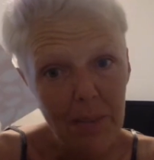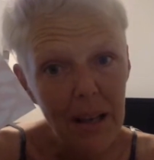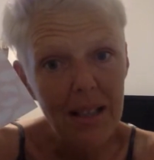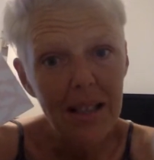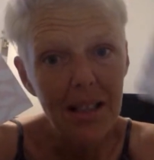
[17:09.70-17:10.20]

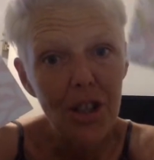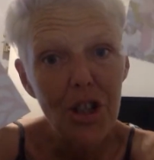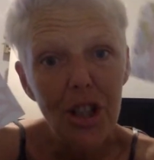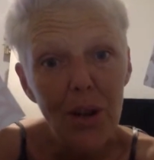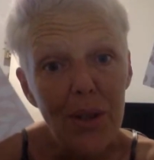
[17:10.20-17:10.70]
bases because
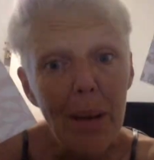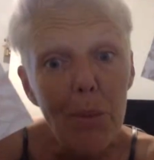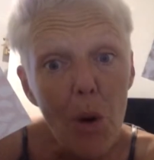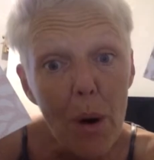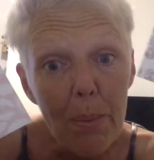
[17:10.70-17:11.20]
she knows I'm
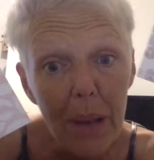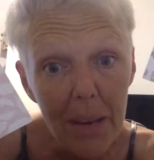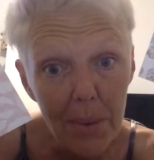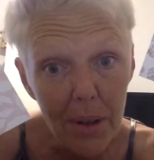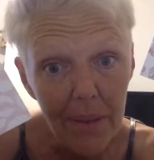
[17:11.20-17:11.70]
low on
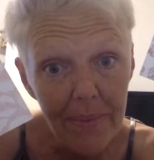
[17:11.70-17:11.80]
paper.